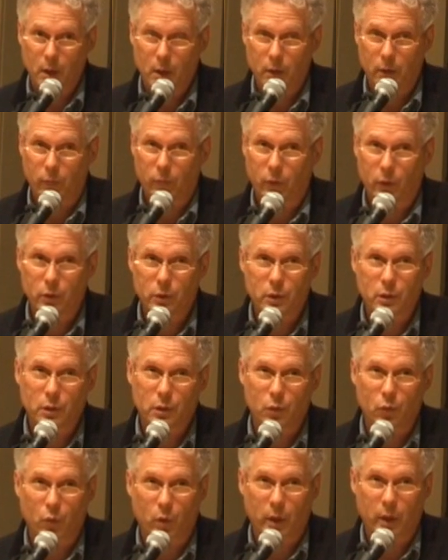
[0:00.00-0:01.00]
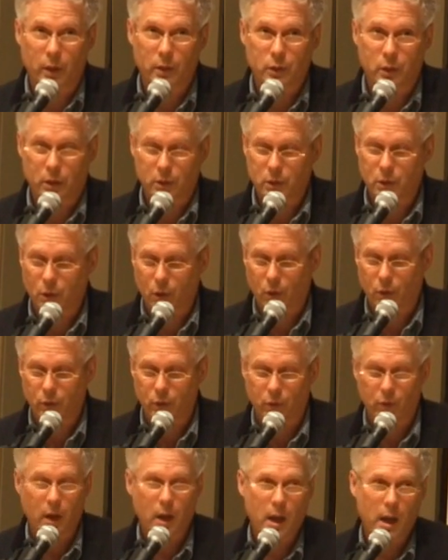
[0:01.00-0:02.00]
The first is the one I just told
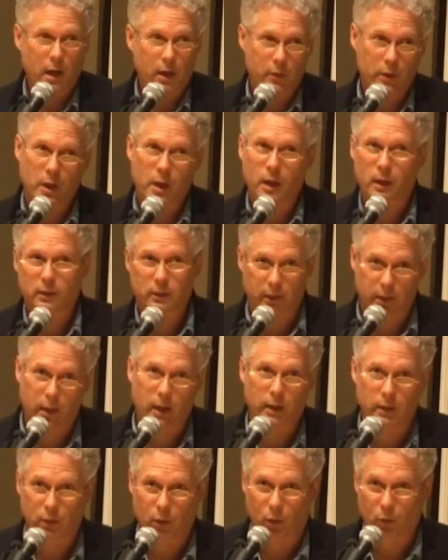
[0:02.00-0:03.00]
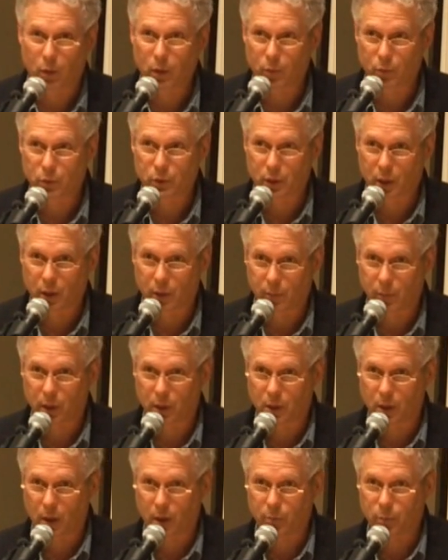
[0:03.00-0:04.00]
you. How the heck did I know it was going to be
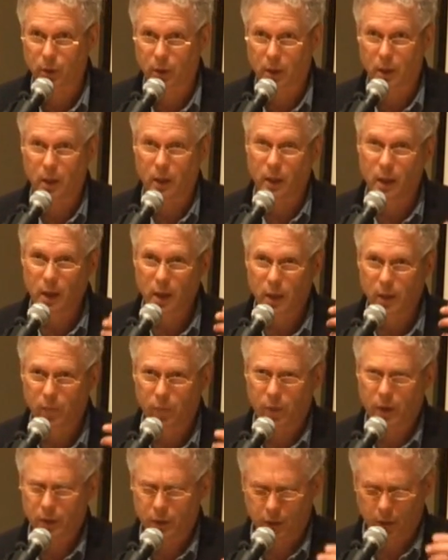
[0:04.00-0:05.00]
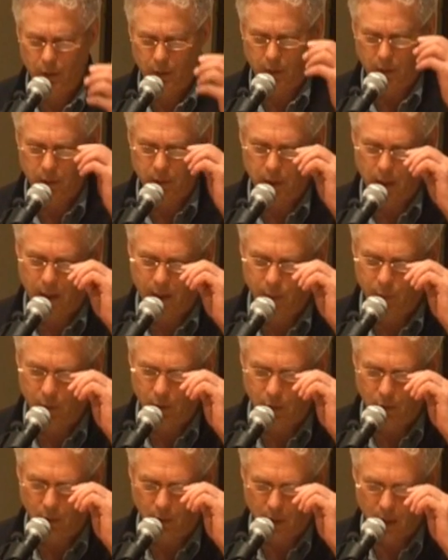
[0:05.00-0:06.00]
complicated? Invest a little time
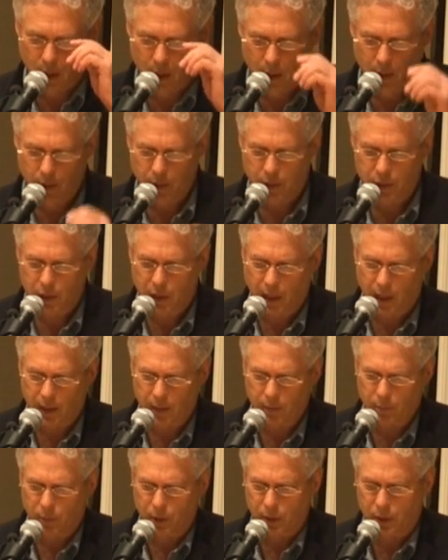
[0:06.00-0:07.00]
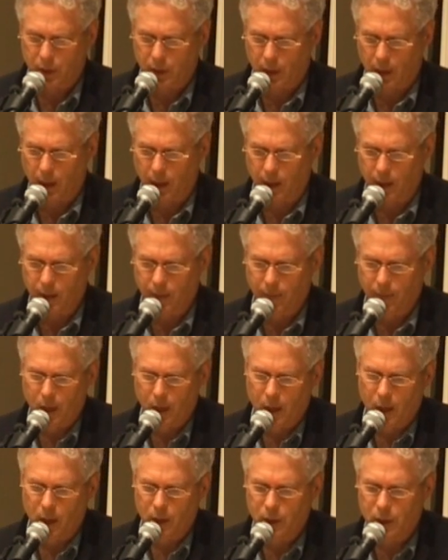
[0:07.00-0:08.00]
and look. The second mistake
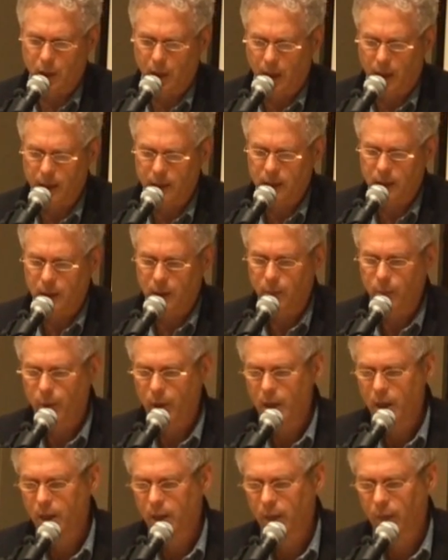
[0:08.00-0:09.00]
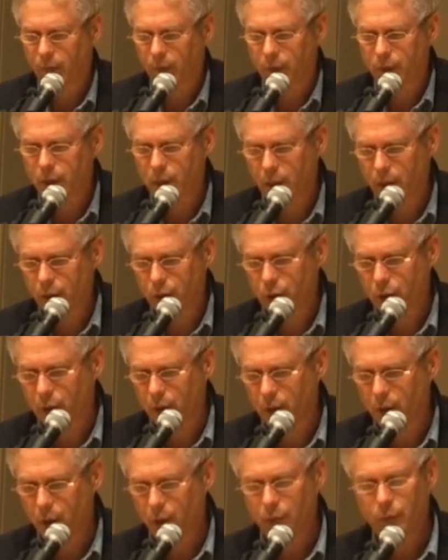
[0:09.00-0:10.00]
is that I didn't pay enough
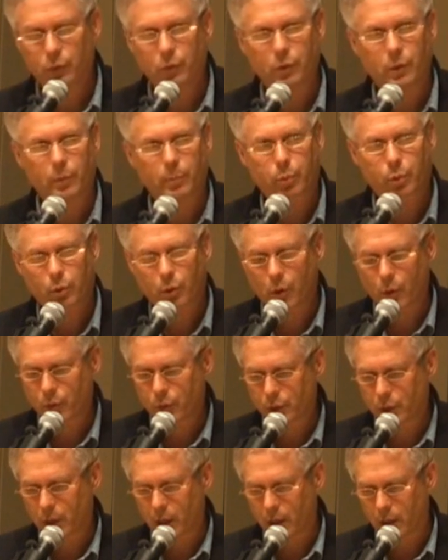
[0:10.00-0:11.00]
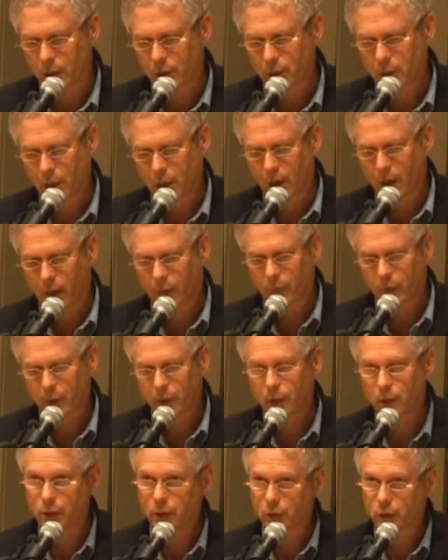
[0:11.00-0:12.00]
attention to the process of the
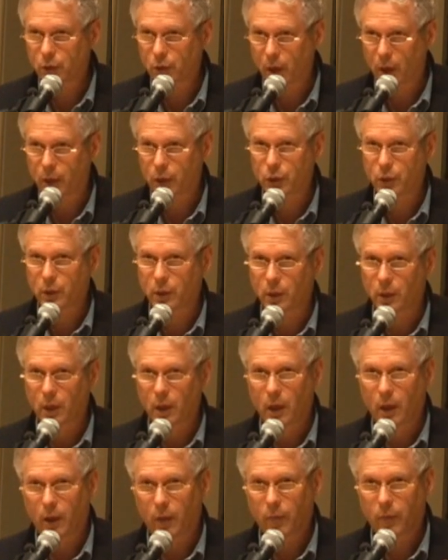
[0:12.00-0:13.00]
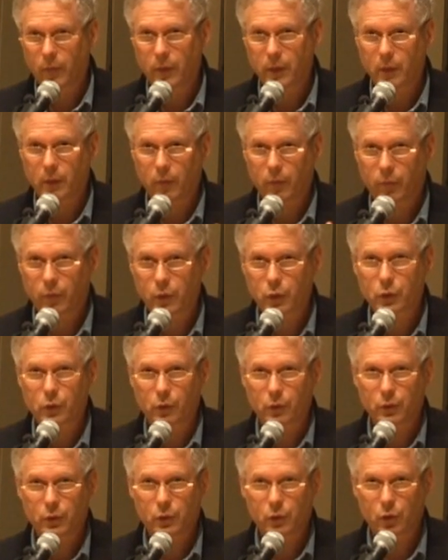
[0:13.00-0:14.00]
construction of the
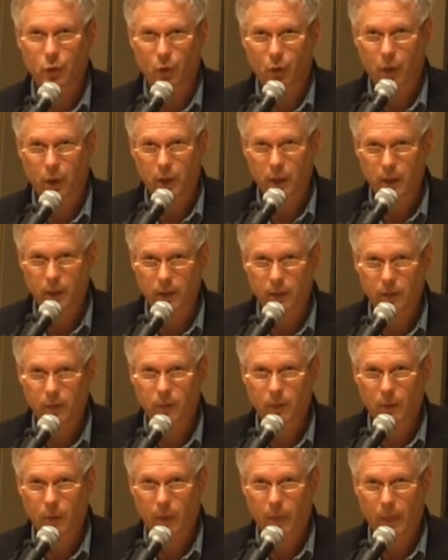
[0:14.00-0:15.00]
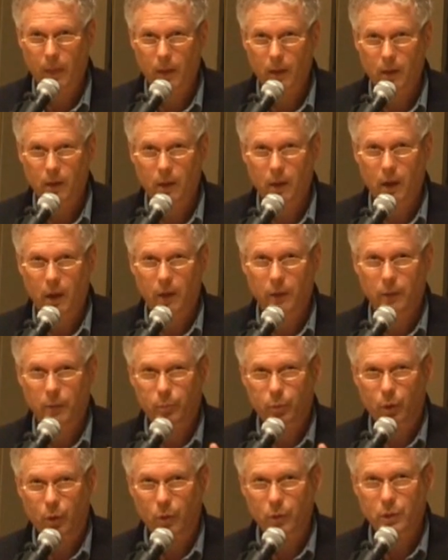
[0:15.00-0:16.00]
official story and the
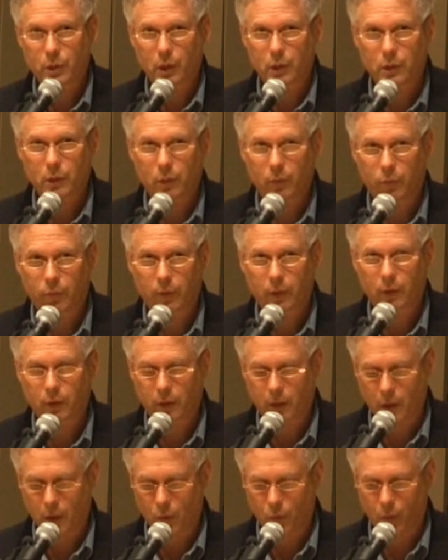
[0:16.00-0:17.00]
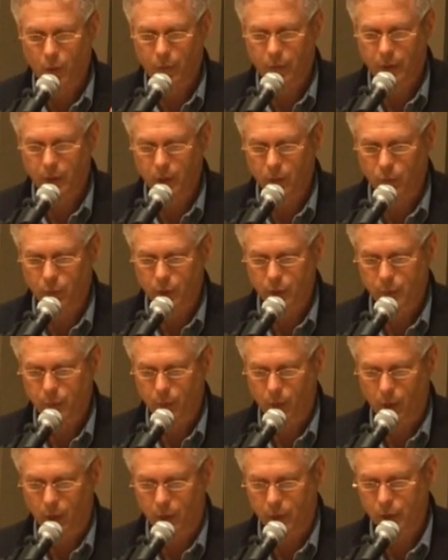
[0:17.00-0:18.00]
process of figuring out what the
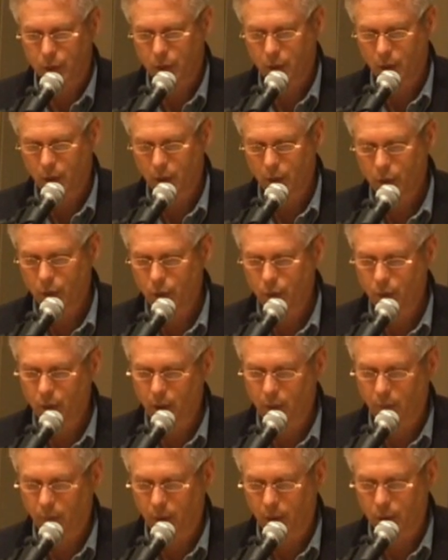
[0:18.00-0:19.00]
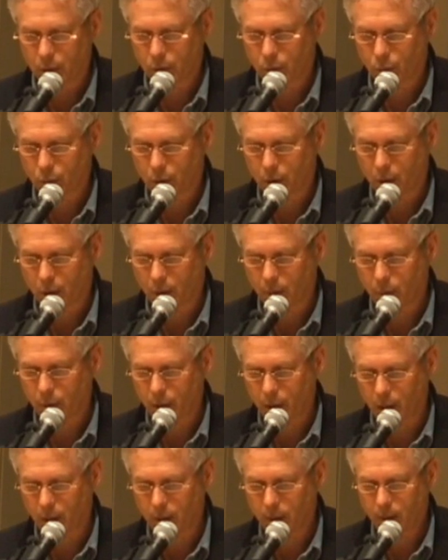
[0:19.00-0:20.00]
response to the events was going to
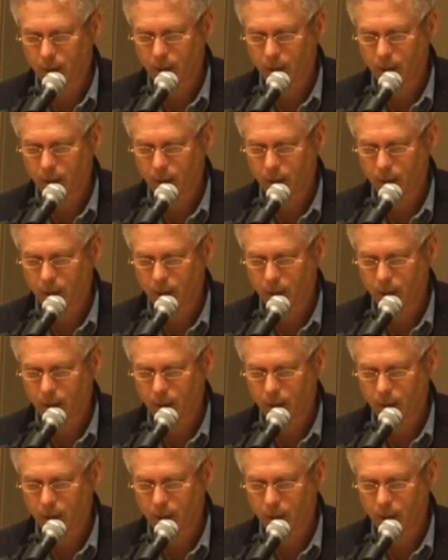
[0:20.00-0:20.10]
be.